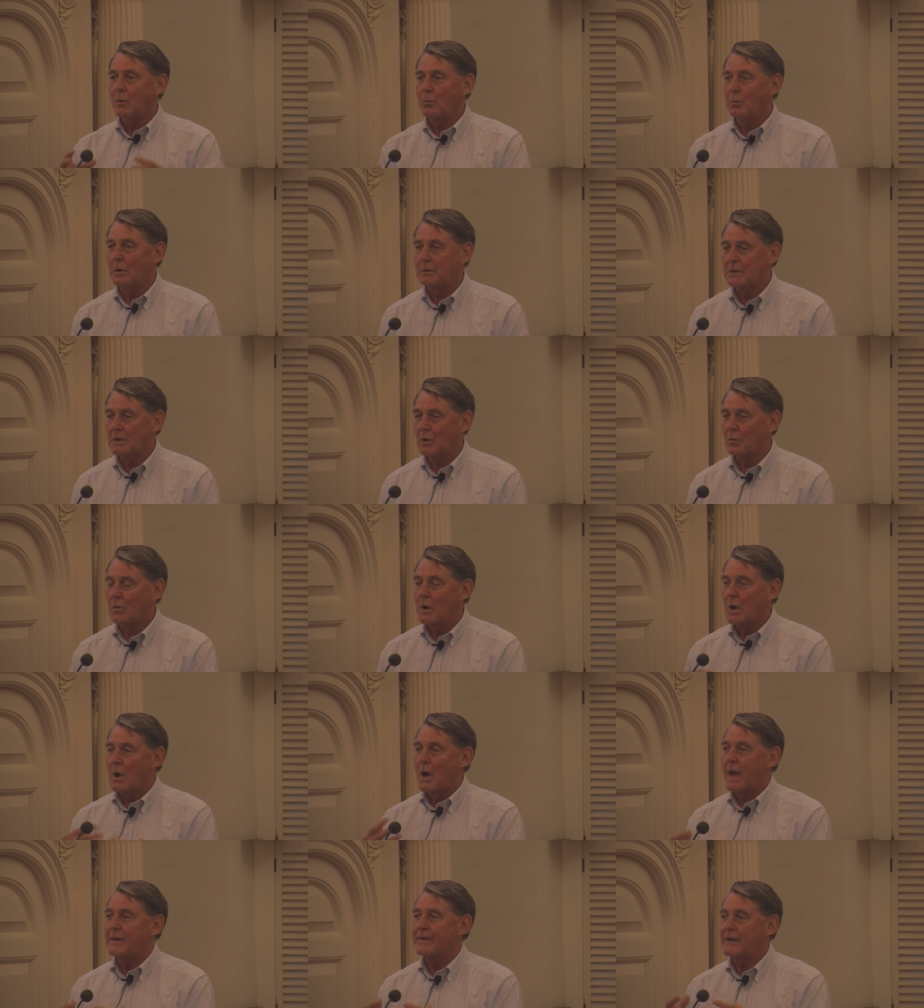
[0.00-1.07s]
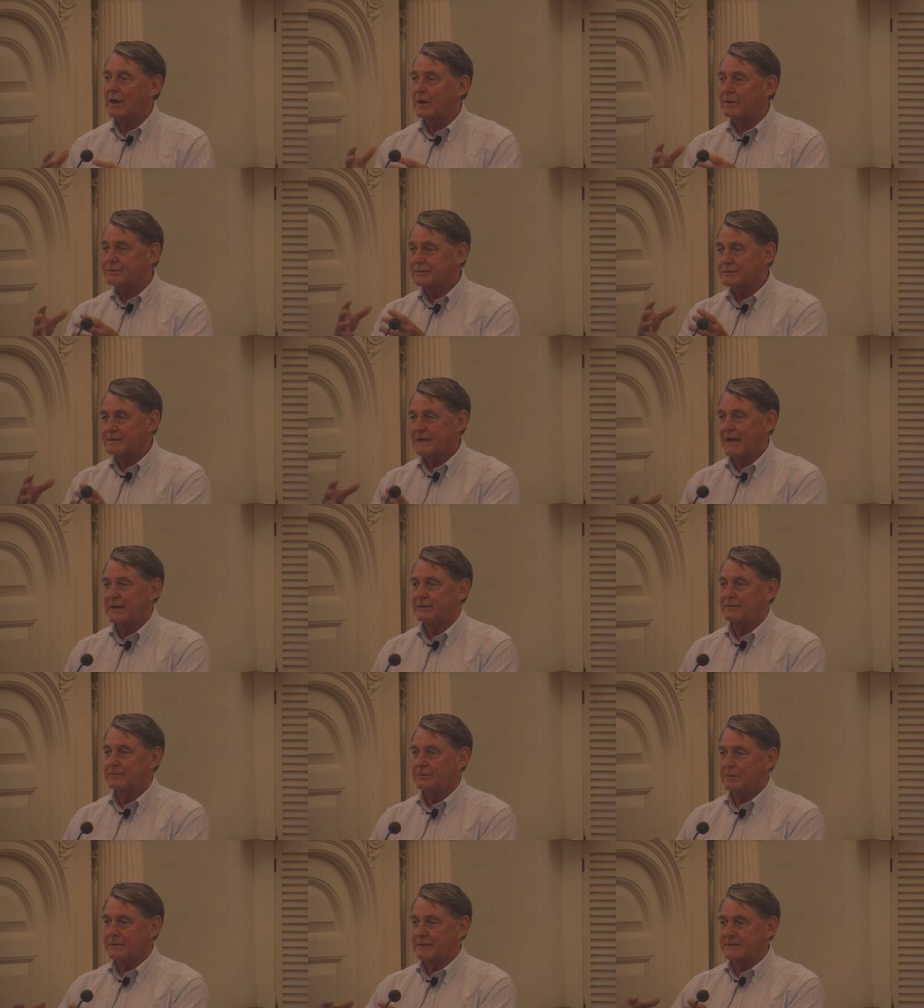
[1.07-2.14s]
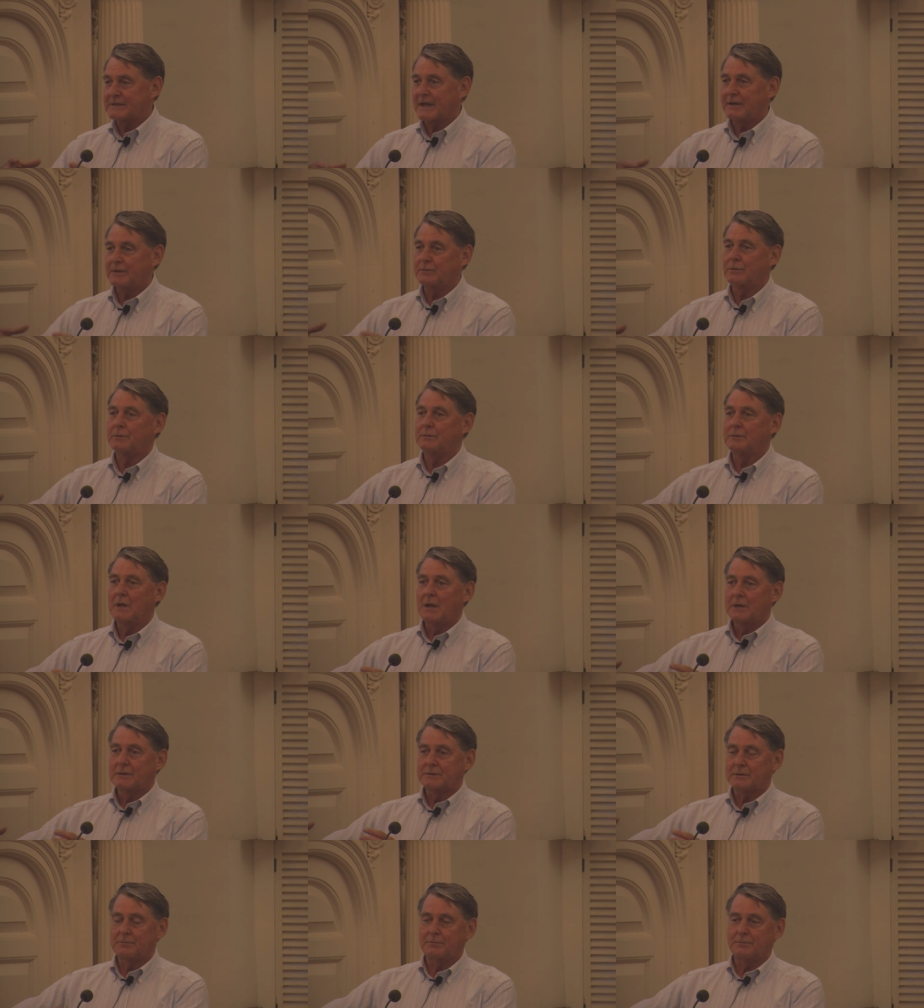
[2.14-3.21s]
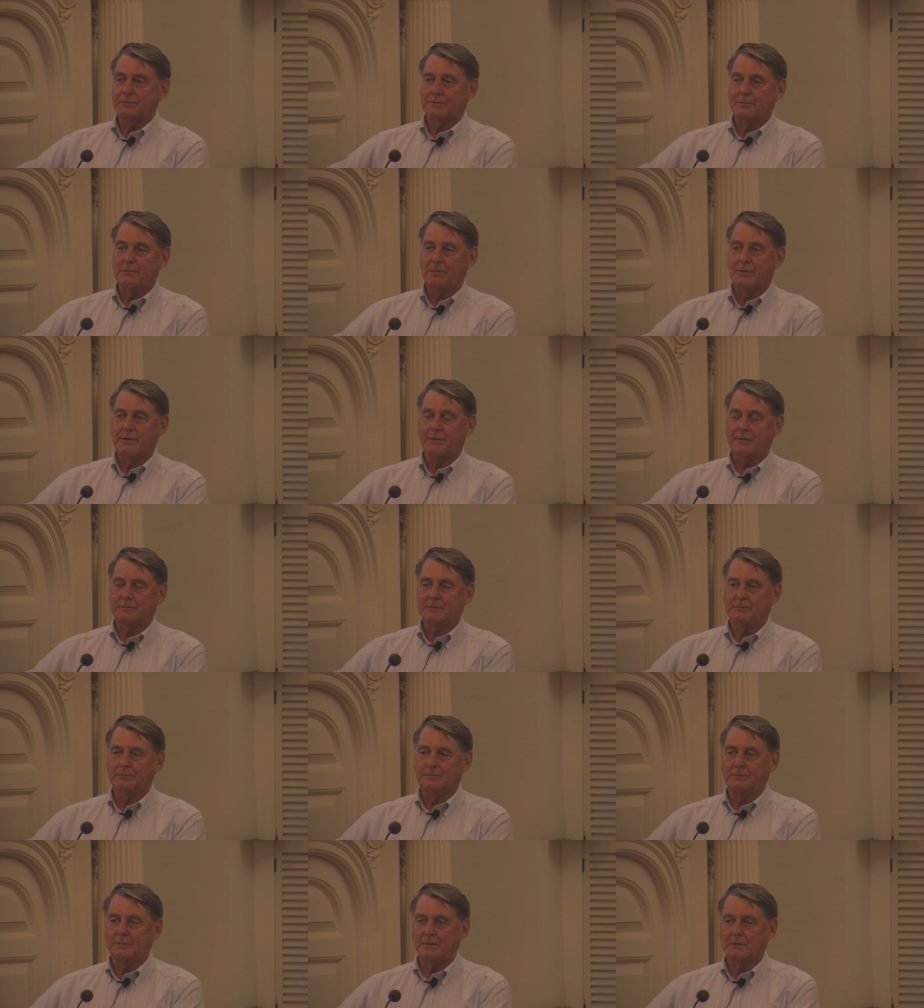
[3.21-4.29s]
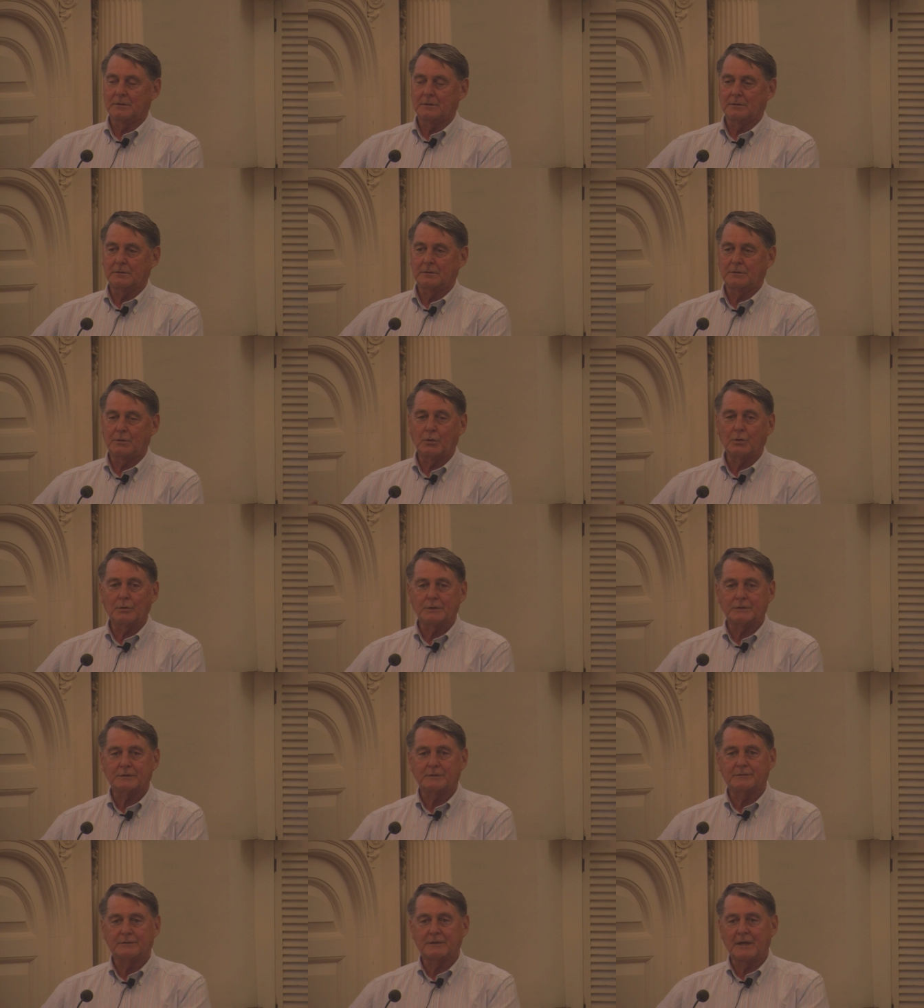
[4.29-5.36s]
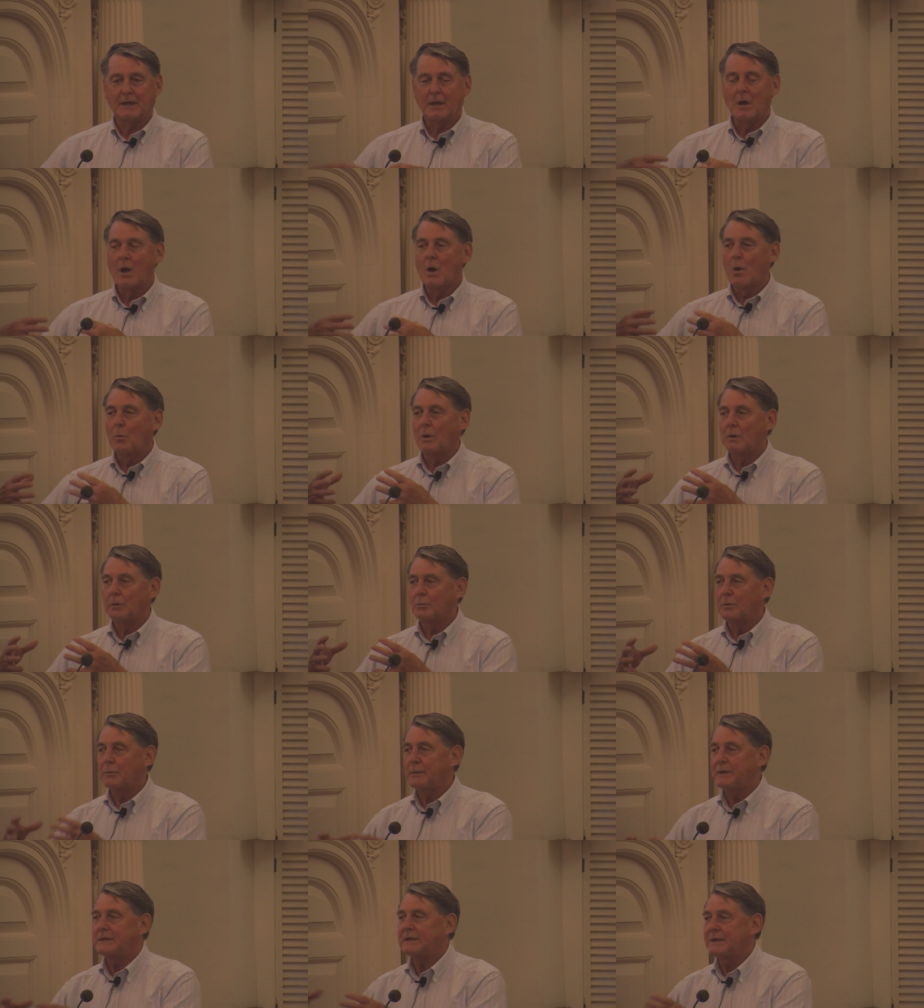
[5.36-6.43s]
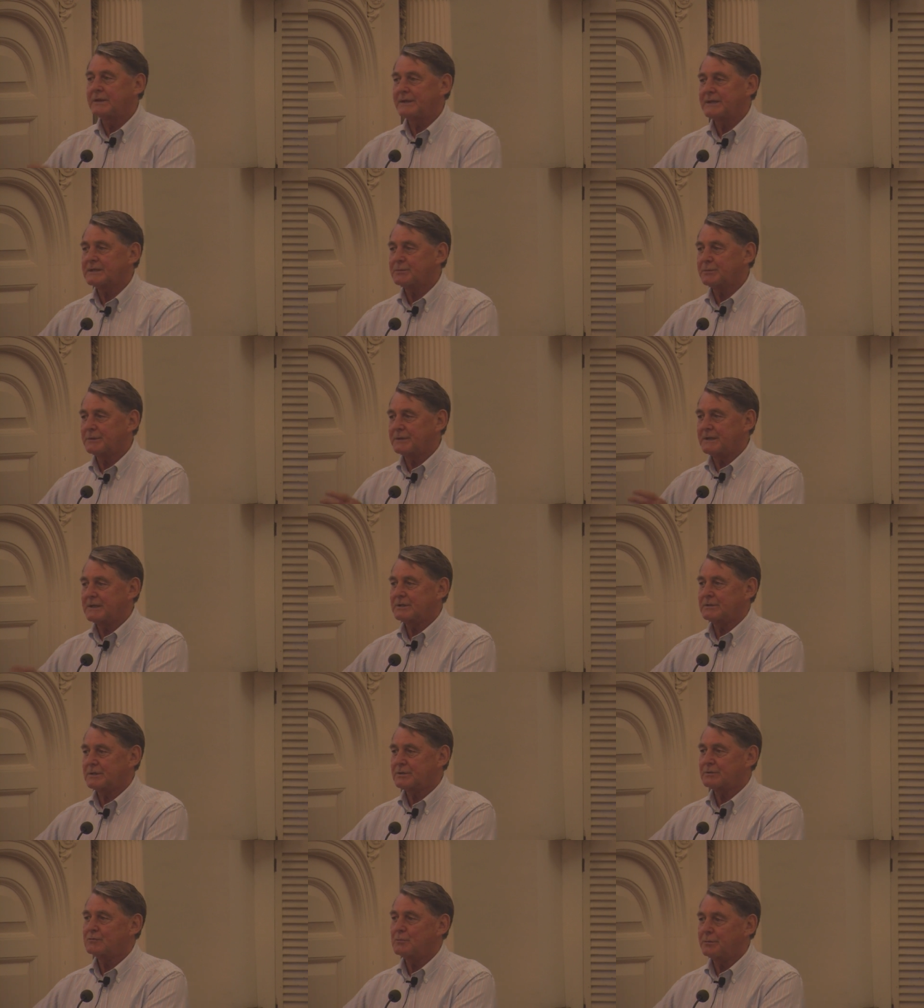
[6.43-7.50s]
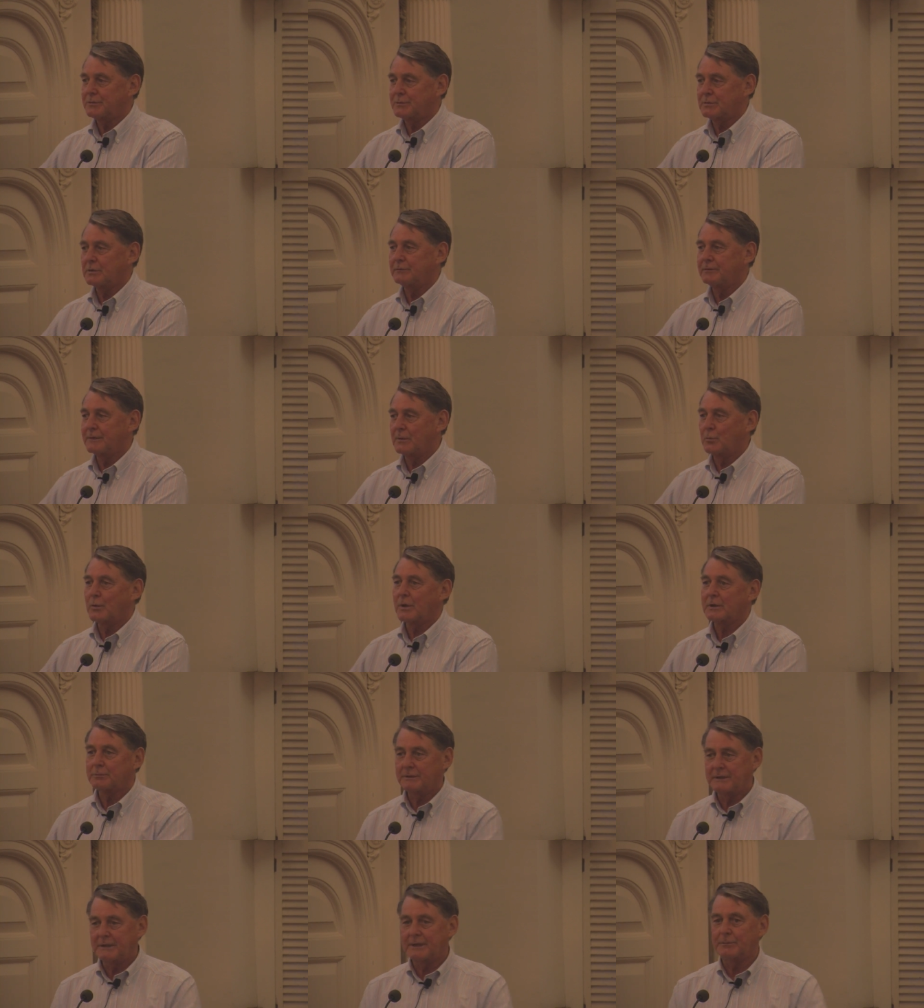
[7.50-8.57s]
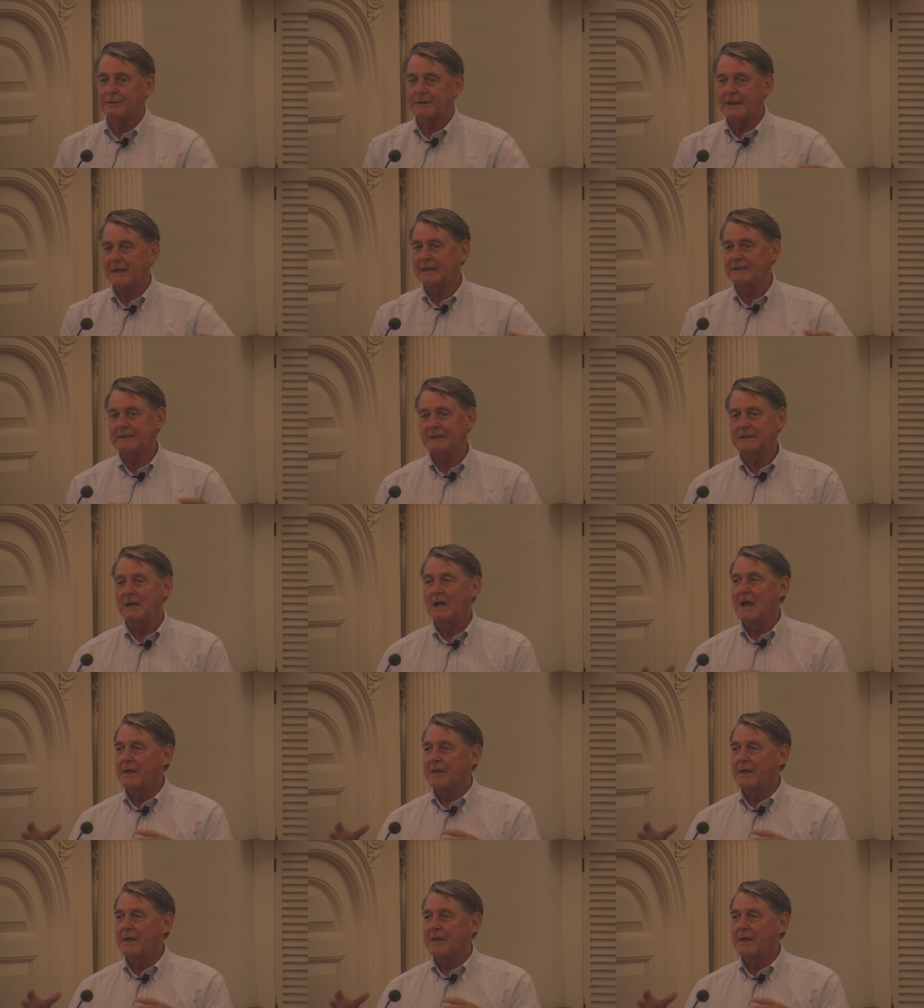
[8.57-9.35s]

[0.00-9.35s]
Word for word: what you know, and then also started they started doing some some some uh, cures that say, well, when we did this, but these, this group of children, it worked. We did it with that. It didn't.